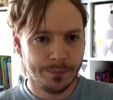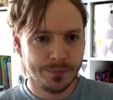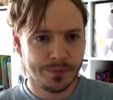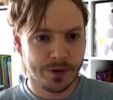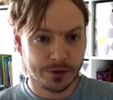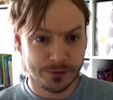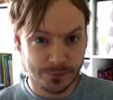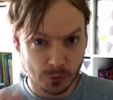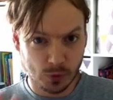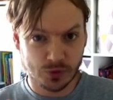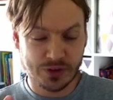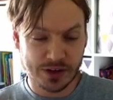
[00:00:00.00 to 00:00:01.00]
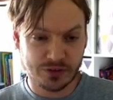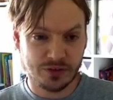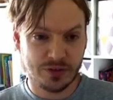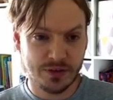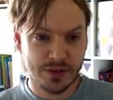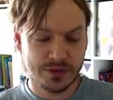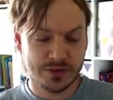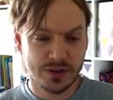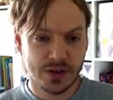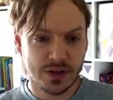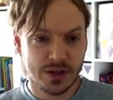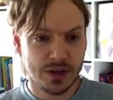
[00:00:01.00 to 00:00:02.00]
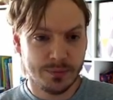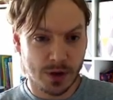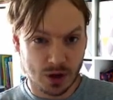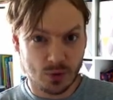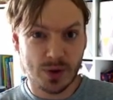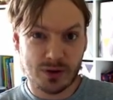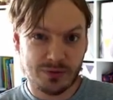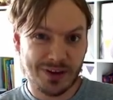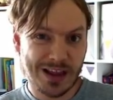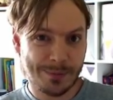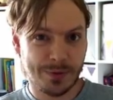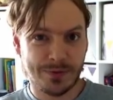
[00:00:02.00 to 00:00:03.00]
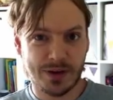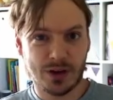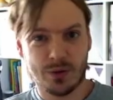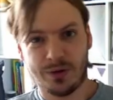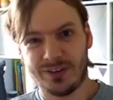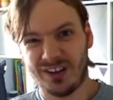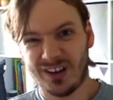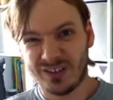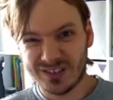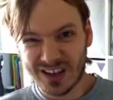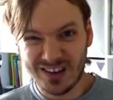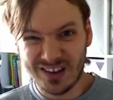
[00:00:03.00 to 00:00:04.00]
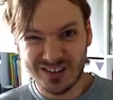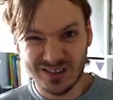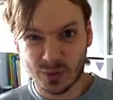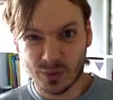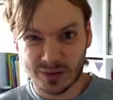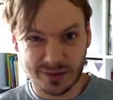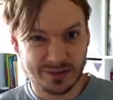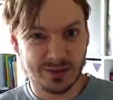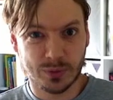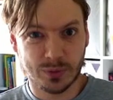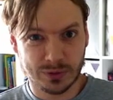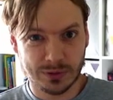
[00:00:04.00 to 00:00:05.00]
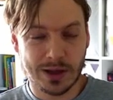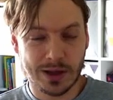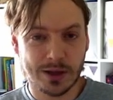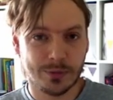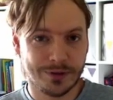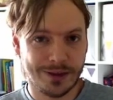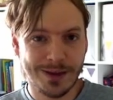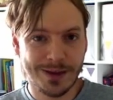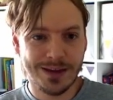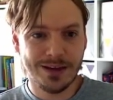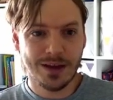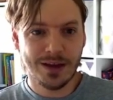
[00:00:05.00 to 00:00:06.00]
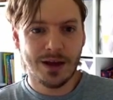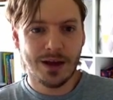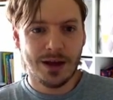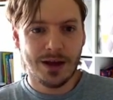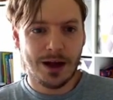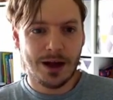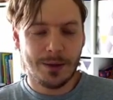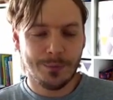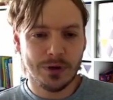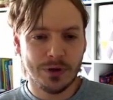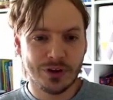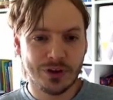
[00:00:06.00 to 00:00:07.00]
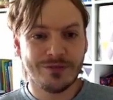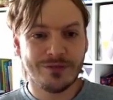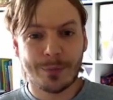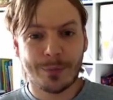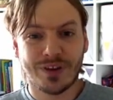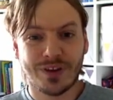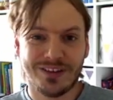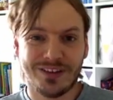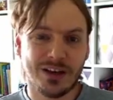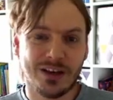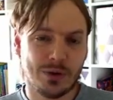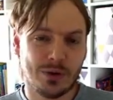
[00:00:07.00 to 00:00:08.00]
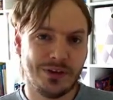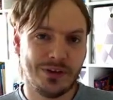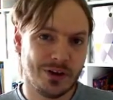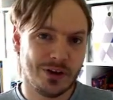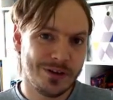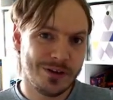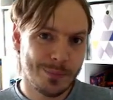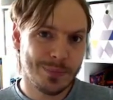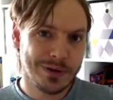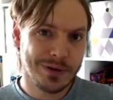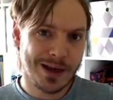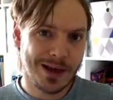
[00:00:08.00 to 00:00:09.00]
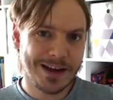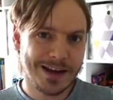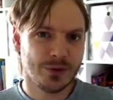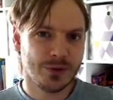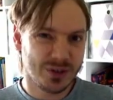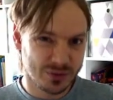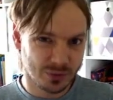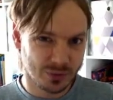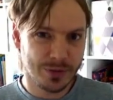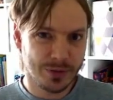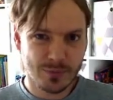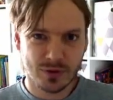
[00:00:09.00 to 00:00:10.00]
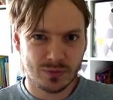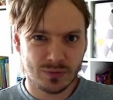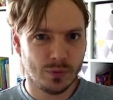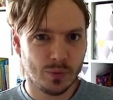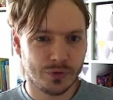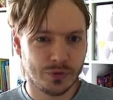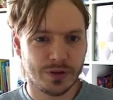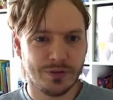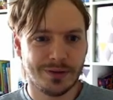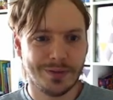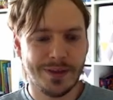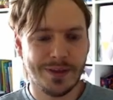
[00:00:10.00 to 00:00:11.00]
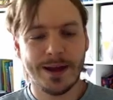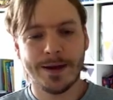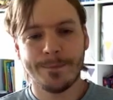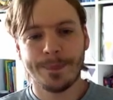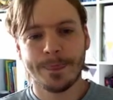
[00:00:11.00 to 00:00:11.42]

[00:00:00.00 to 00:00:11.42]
There's 4 sections to this. A quick recap of inequality notation. What do the symbols look like? What do they mean? Looking at representing inequalities on a number line. How do we draw them and what's going on there?